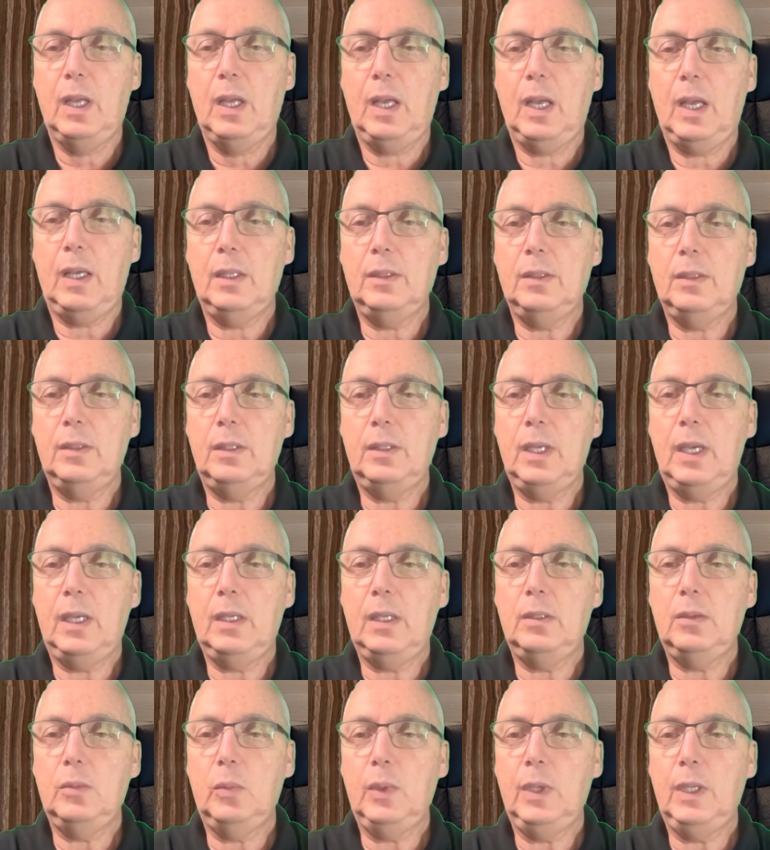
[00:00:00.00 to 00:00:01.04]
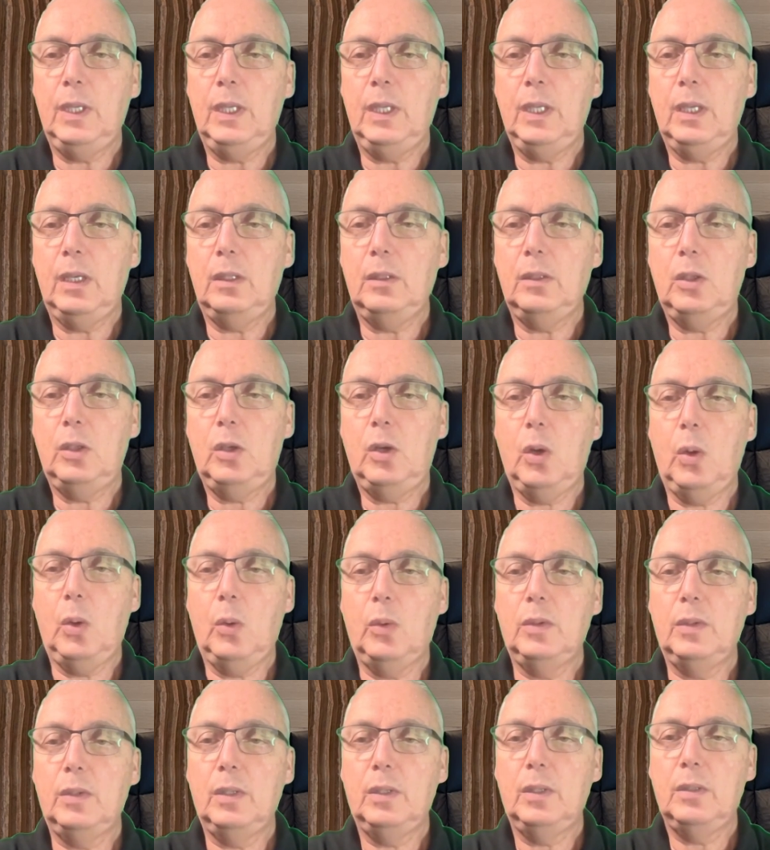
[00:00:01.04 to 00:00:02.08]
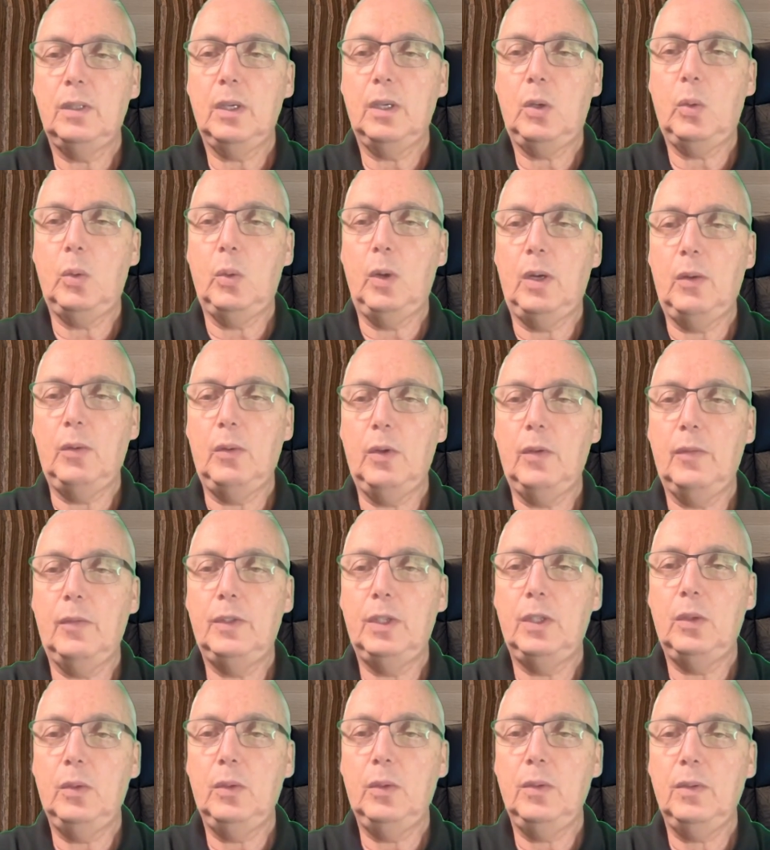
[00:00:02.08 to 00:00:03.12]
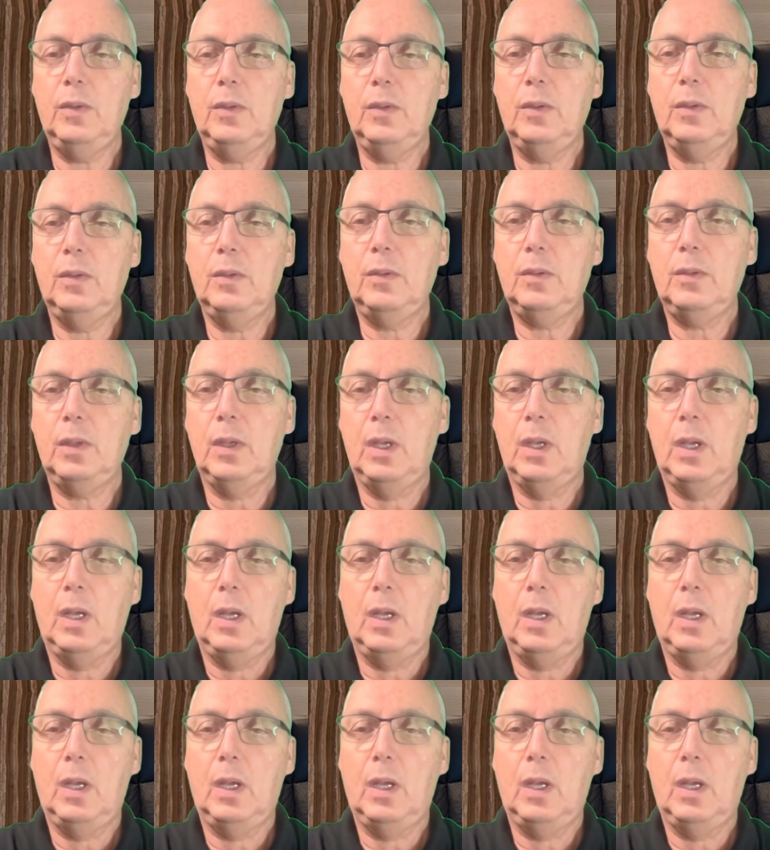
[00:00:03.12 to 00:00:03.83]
and then we encode the query of the users,